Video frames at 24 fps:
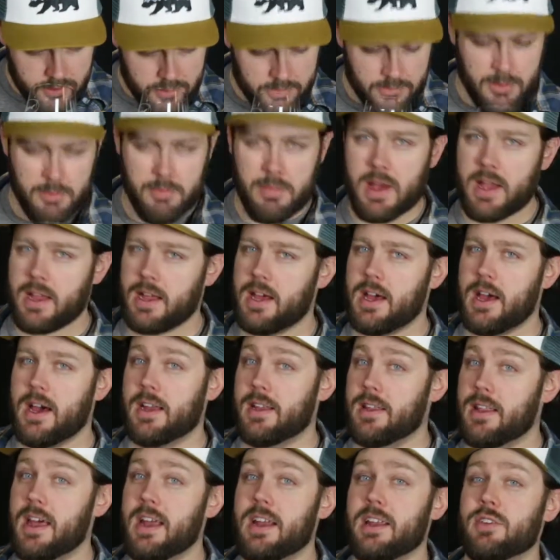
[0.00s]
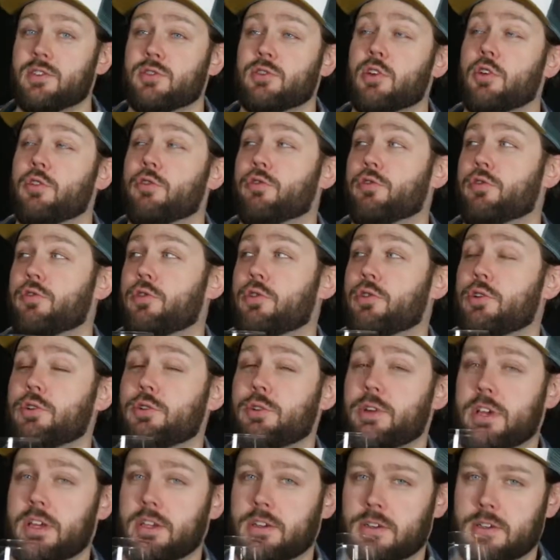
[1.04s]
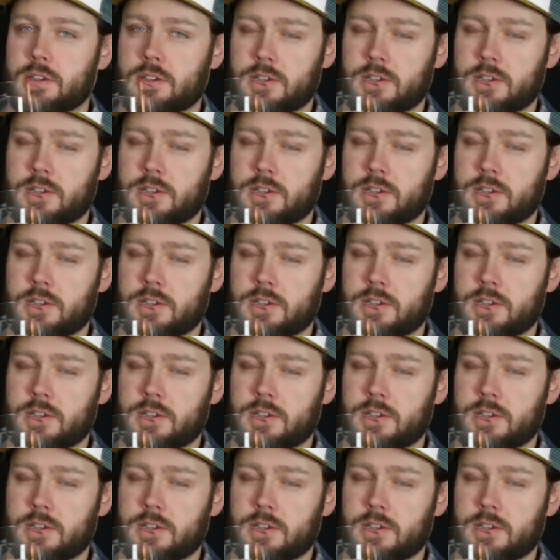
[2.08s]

but my God, that is fruity.